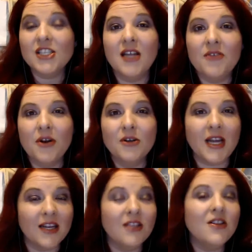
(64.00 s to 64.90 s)
life coach, I
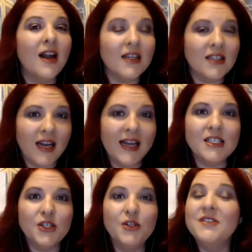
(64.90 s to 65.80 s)
get a lot of
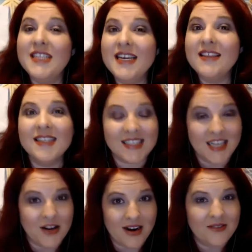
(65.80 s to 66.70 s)
clients who have seen The
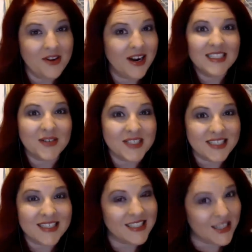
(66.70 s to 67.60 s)
Secret. Have you guys ever seen
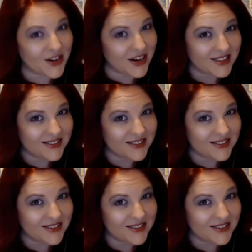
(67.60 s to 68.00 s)
The Secret?